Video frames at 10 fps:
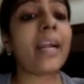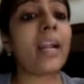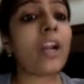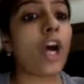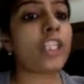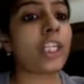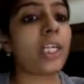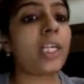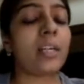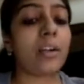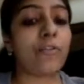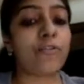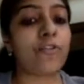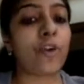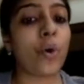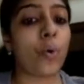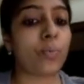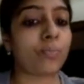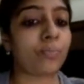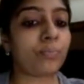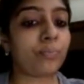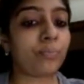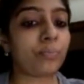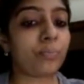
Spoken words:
Create a logical flow.